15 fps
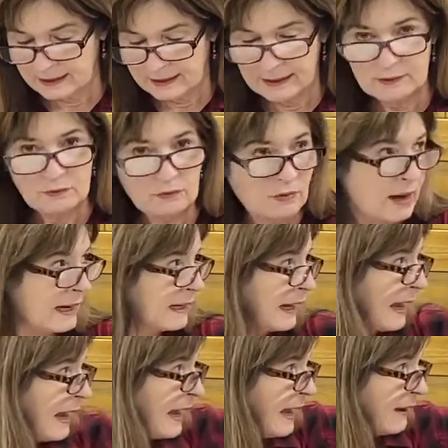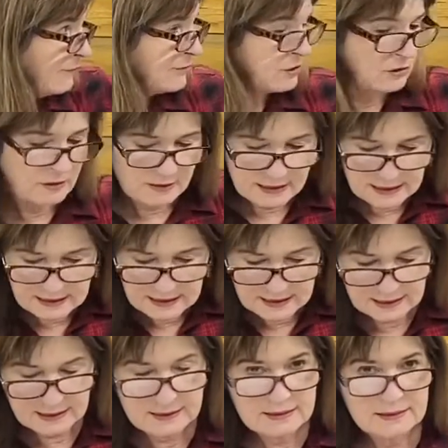And right after
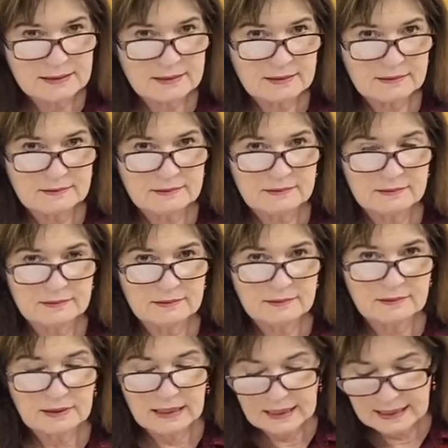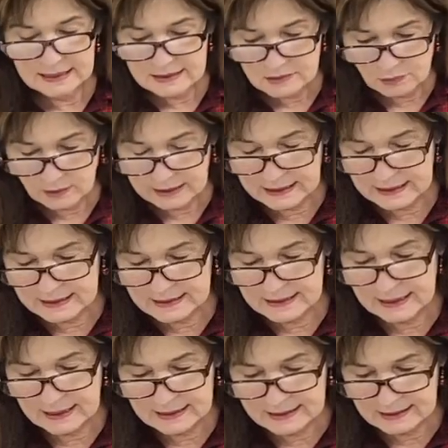this is when he
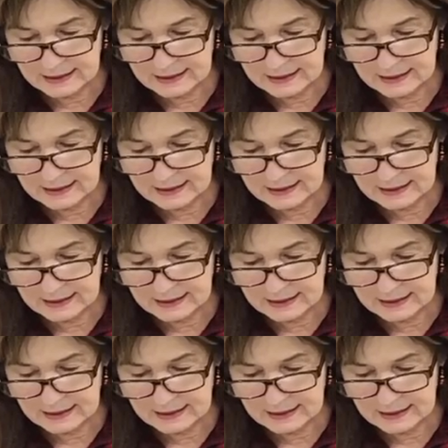says